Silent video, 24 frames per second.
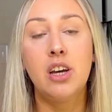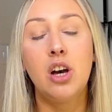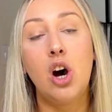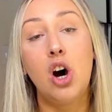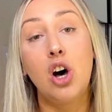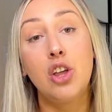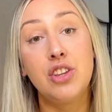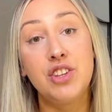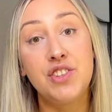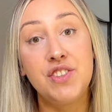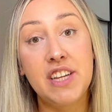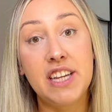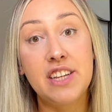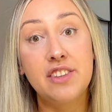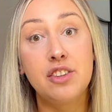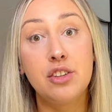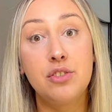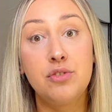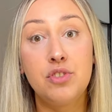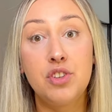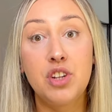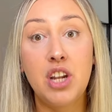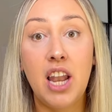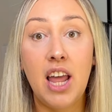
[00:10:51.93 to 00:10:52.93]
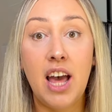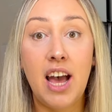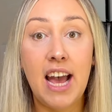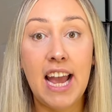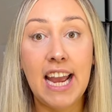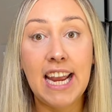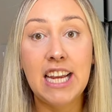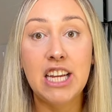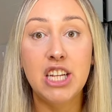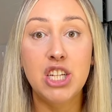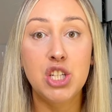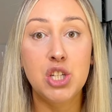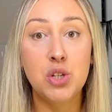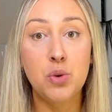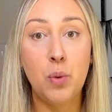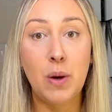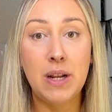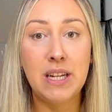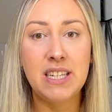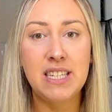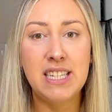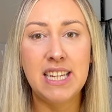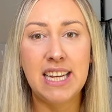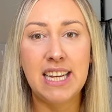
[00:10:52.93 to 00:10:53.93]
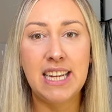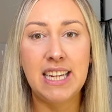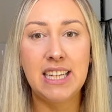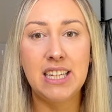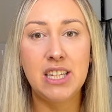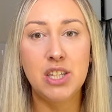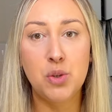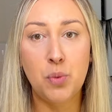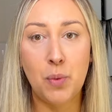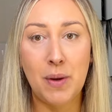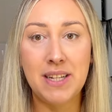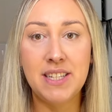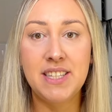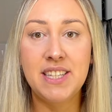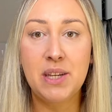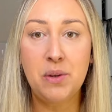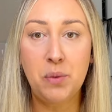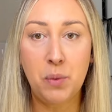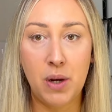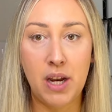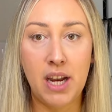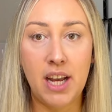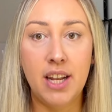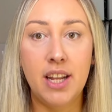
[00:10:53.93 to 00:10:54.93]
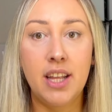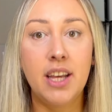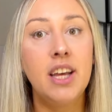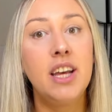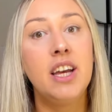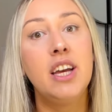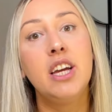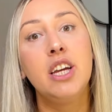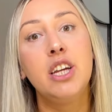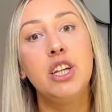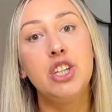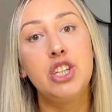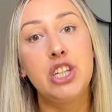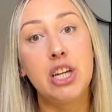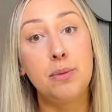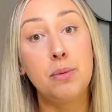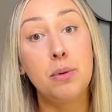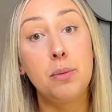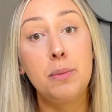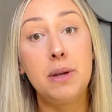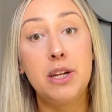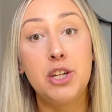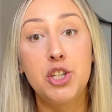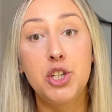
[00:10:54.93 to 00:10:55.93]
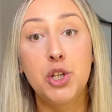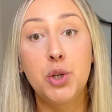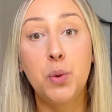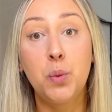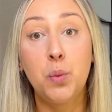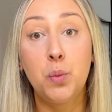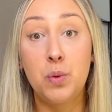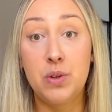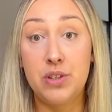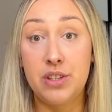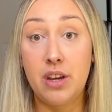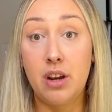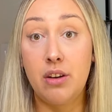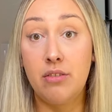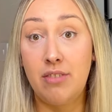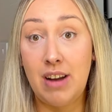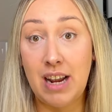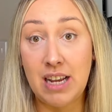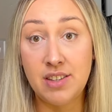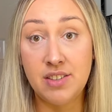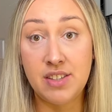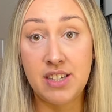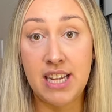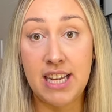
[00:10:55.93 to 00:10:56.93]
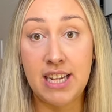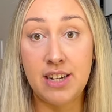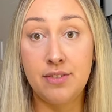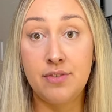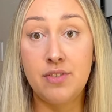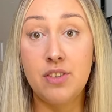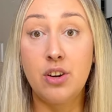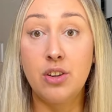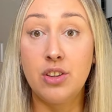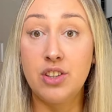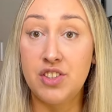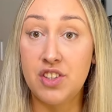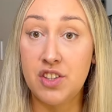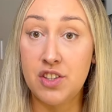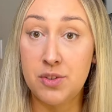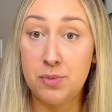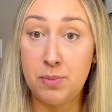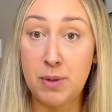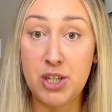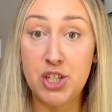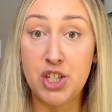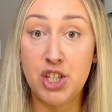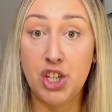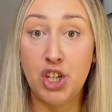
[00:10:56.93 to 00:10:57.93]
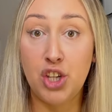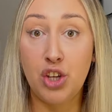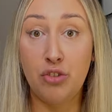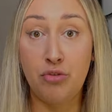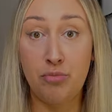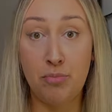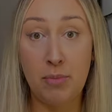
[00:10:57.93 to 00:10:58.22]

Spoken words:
On the 6th of July 2021, Jemma Mitchell was arrested on suspicion of